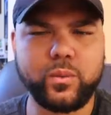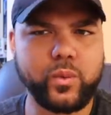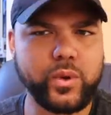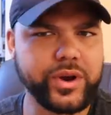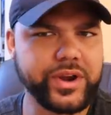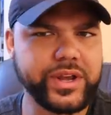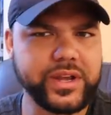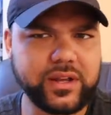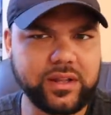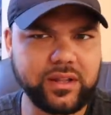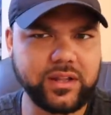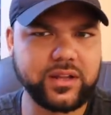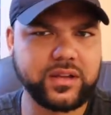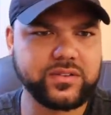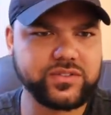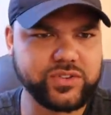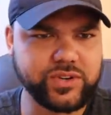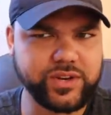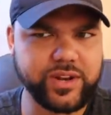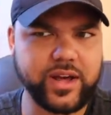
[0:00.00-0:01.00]
wearing
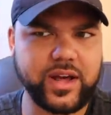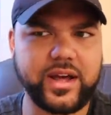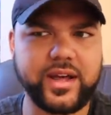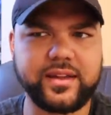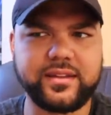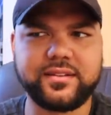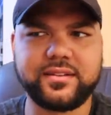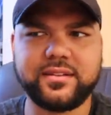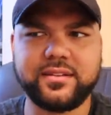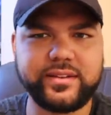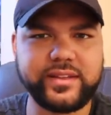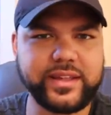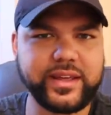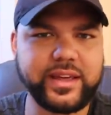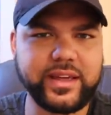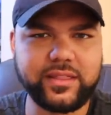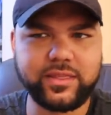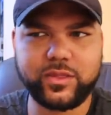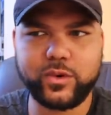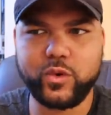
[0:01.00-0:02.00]
gloves or not,
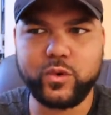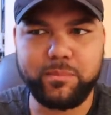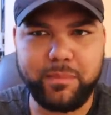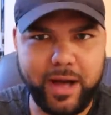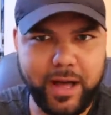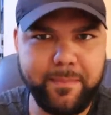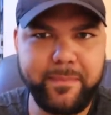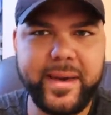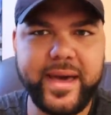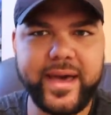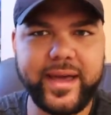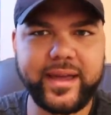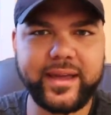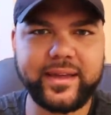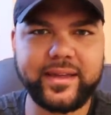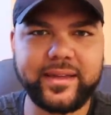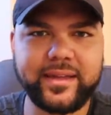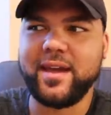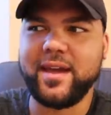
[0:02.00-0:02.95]
digging through my bag,